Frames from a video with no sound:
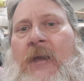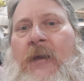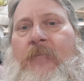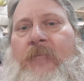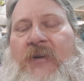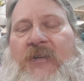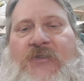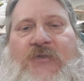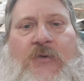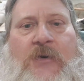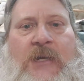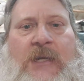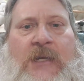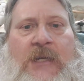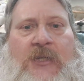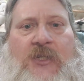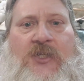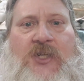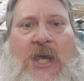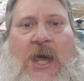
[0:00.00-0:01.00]

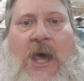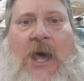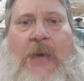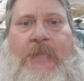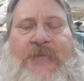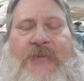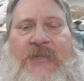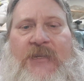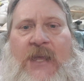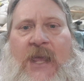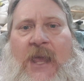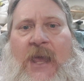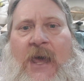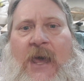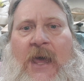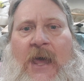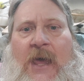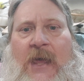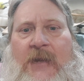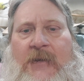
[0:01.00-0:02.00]
between jobs
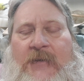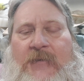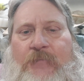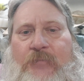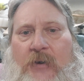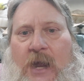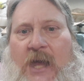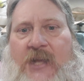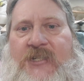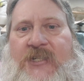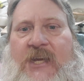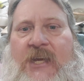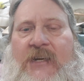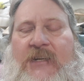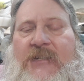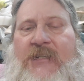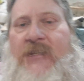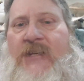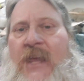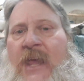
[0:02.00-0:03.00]
and
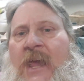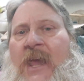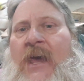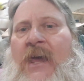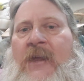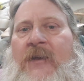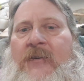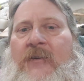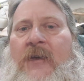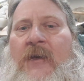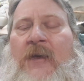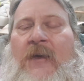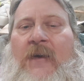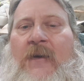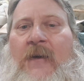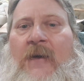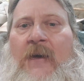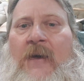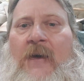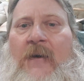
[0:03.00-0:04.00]
projects and
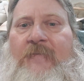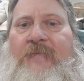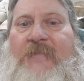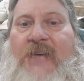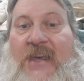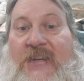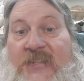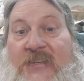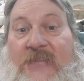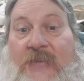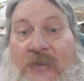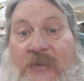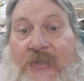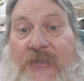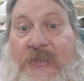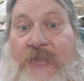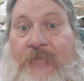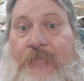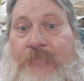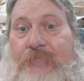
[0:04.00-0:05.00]

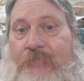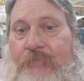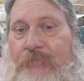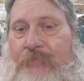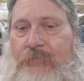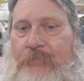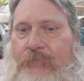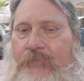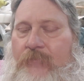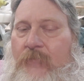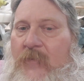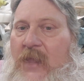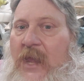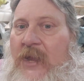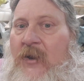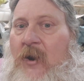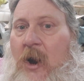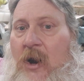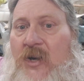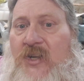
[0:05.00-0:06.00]
festivals
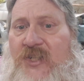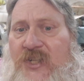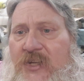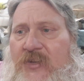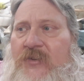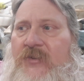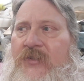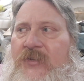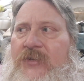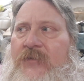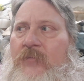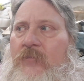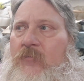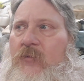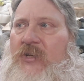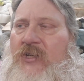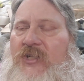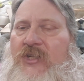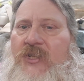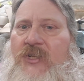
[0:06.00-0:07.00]
and art shows,
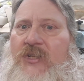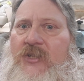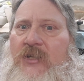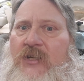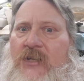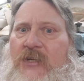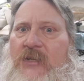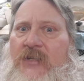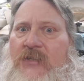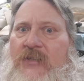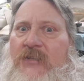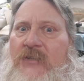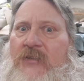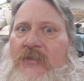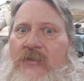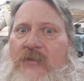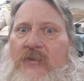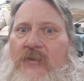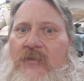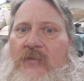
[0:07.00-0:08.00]
which is
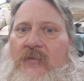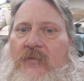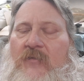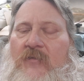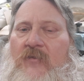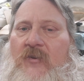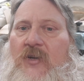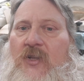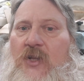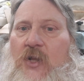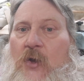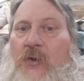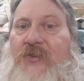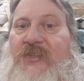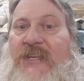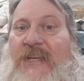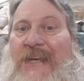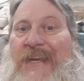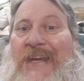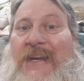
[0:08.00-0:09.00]

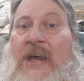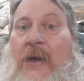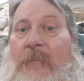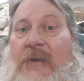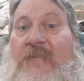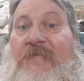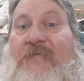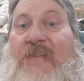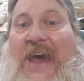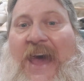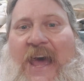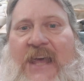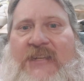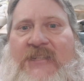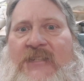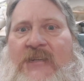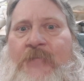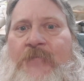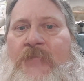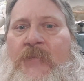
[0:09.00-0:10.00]
closing in on me
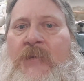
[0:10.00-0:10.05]
fast.